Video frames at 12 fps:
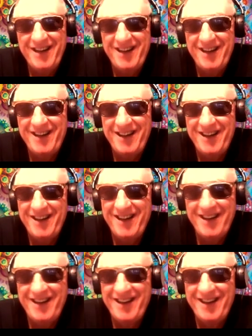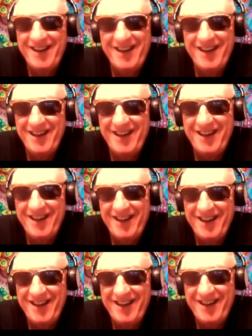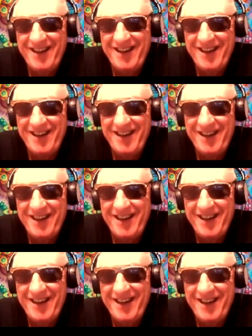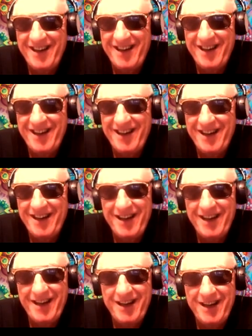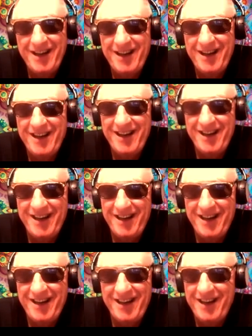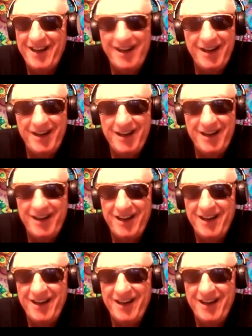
No words are spoken by the person on screen.